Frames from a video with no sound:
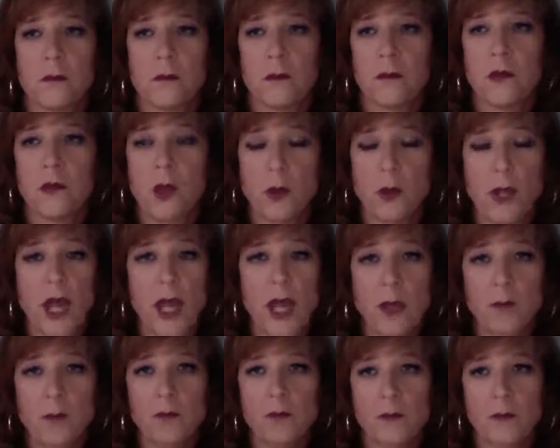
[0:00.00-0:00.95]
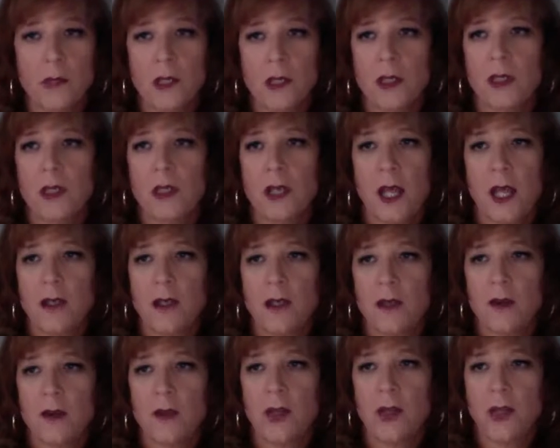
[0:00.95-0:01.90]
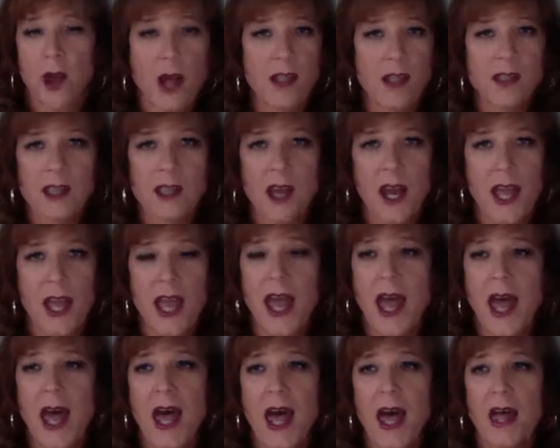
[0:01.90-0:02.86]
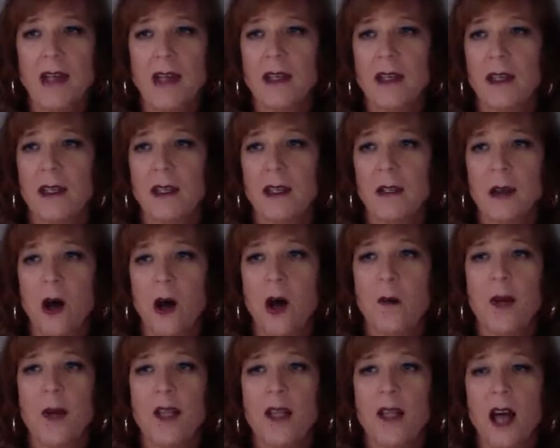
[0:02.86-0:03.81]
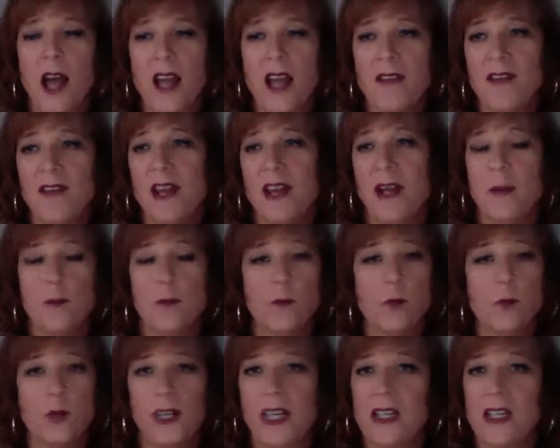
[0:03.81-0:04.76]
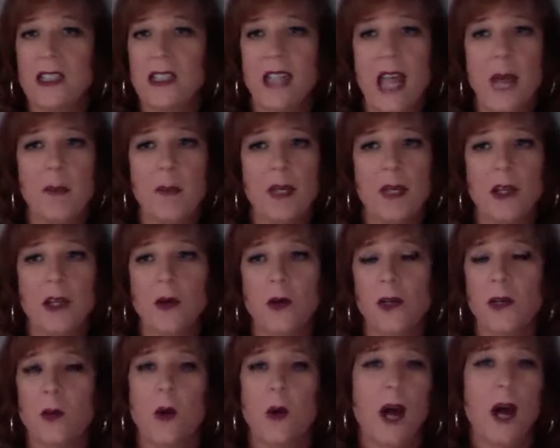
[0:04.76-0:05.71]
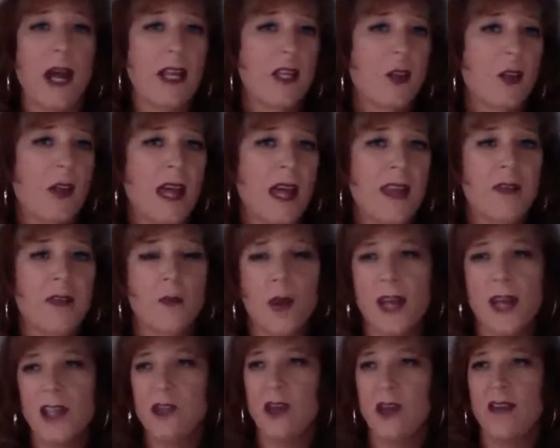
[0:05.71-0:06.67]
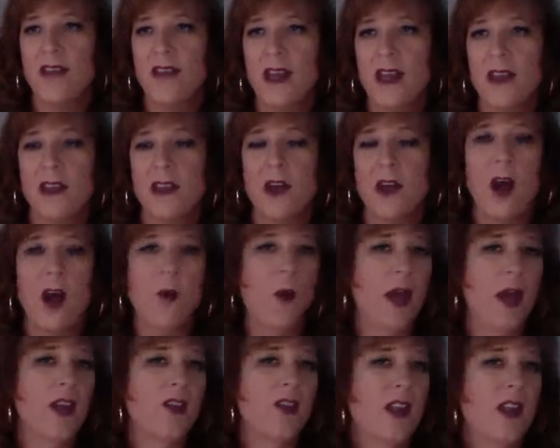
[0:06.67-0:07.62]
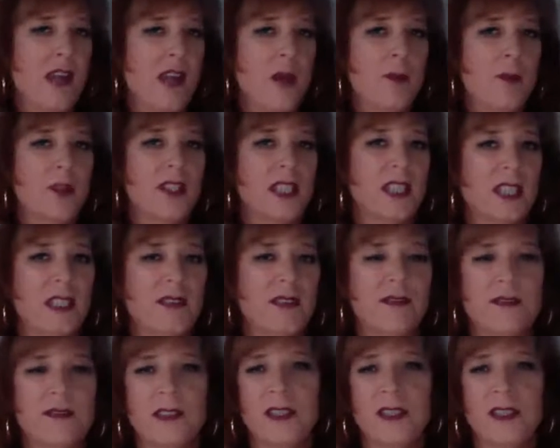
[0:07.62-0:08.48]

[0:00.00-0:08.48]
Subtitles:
Okay. And thoughts that I had all my life, I'm re-examining, going, why did you have that thought? Why did you have that belief?